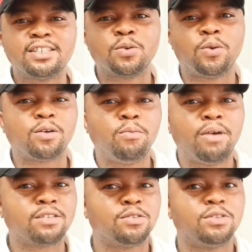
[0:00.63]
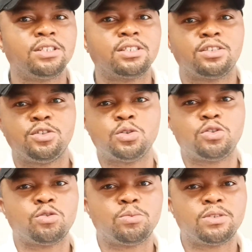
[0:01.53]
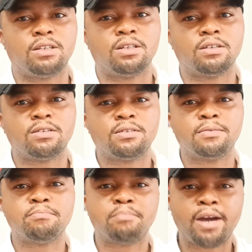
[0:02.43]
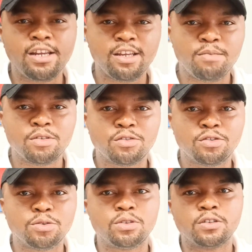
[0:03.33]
Welcome back to this YouTube channel. My name is Jude.